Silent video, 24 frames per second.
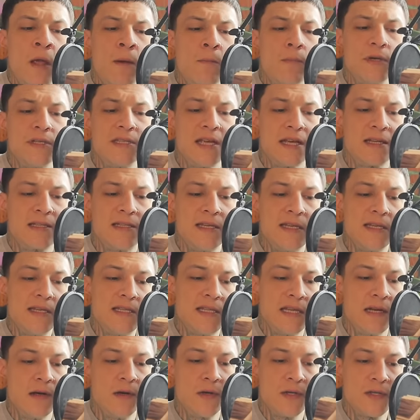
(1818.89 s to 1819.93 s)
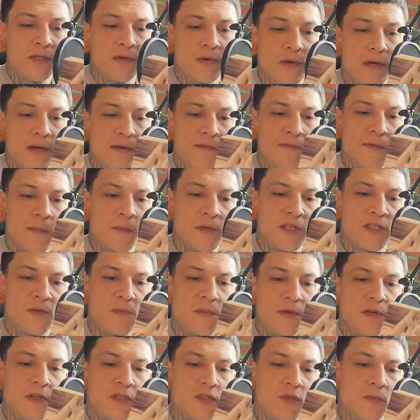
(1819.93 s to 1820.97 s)
Protecting territory from a
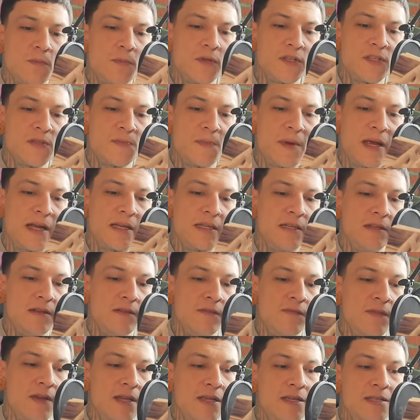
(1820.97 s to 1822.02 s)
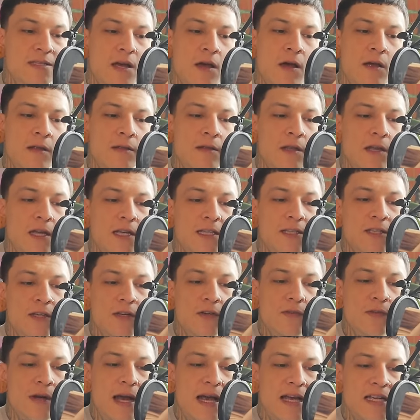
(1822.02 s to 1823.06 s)
spiritual perspective is unlike the
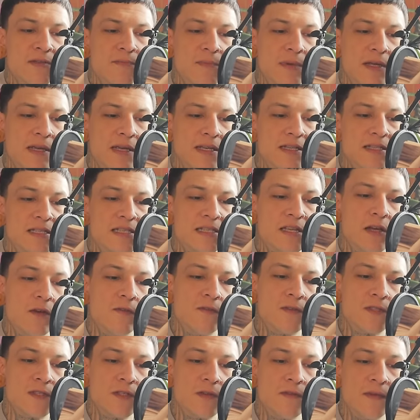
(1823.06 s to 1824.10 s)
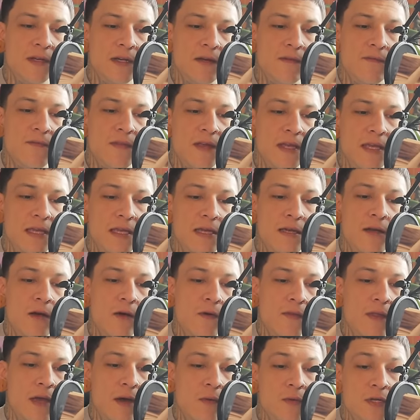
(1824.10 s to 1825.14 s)
grasping and self-serving of the
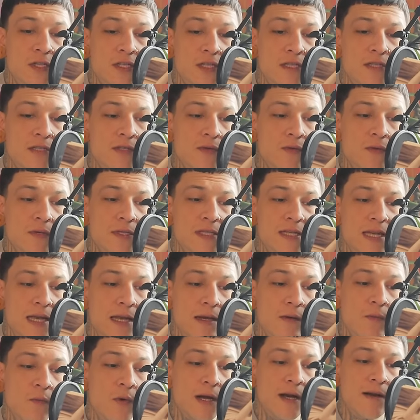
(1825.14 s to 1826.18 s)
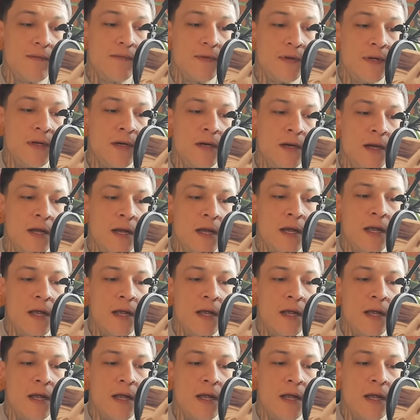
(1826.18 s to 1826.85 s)
ego that wishes to attain whatever